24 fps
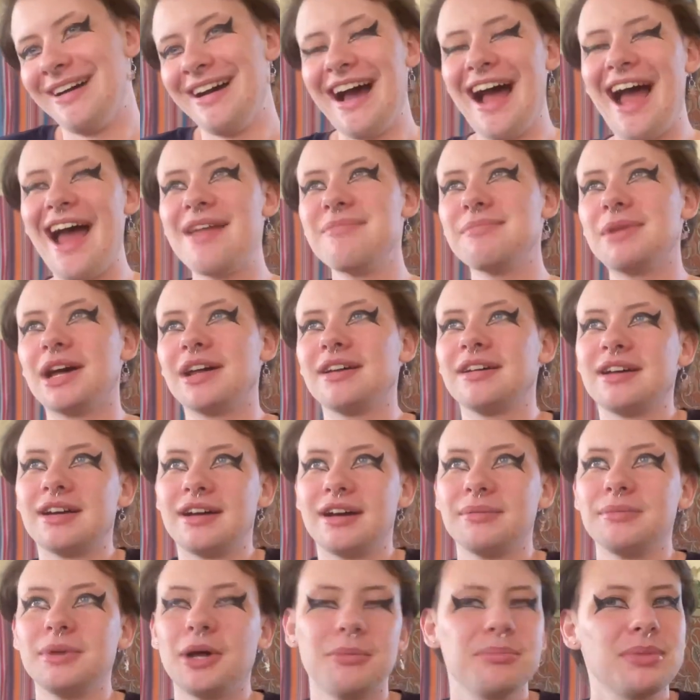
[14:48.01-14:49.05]
I
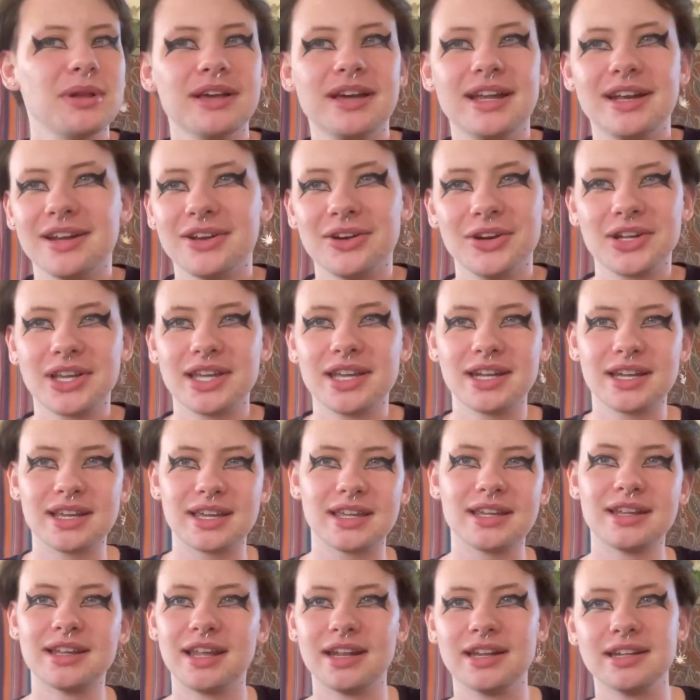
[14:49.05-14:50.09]
I'm not planning on getting
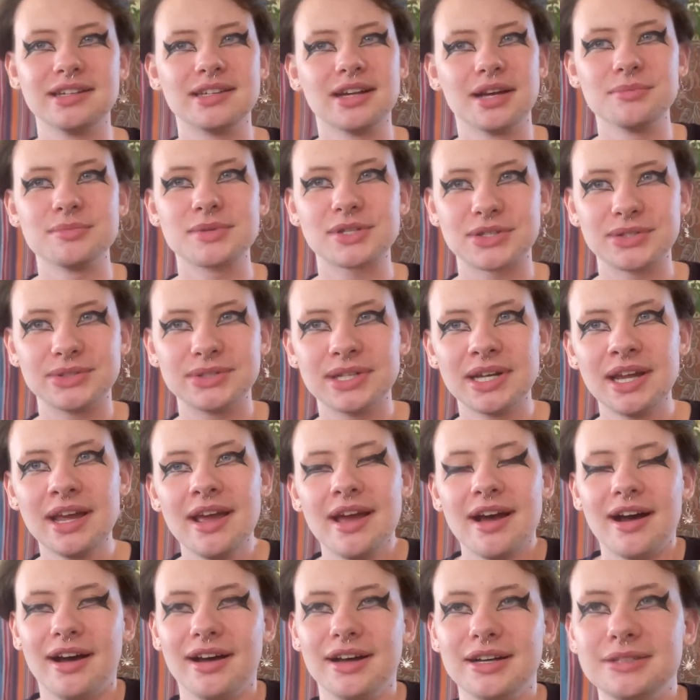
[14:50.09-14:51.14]
it anytime soon.
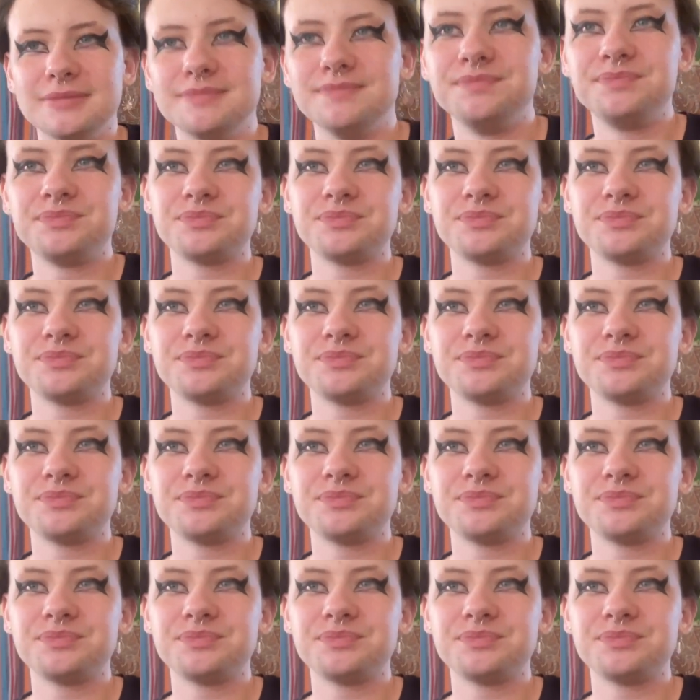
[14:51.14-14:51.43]
Um,